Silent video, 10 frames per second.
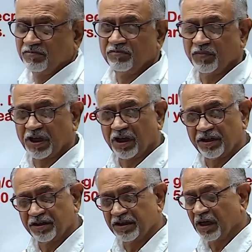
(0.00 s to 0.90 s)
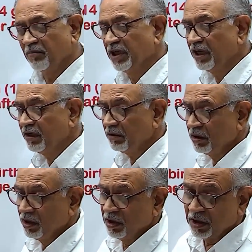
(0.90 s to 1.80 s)
per 100 ml.
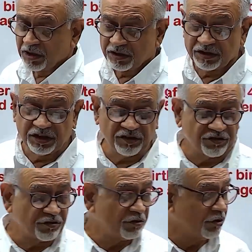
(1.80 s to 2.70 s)
This